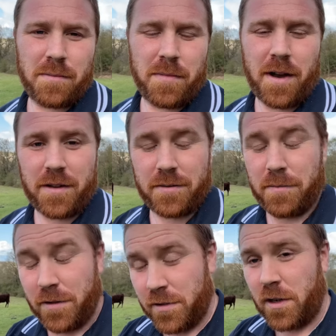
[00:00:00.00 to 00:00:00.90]
the
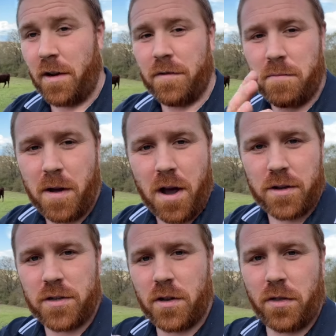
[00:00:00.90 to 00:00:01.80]
months of
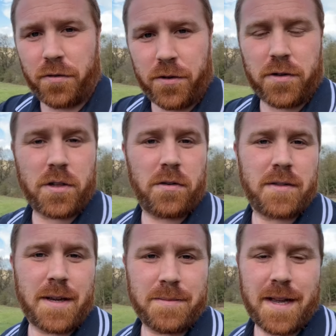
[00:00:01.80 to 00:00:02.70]
March through to
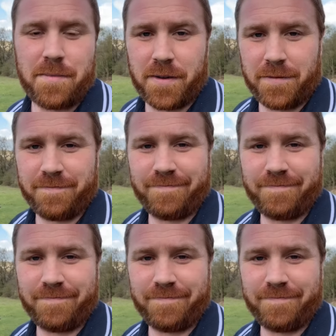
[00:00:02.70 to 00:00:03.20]
September.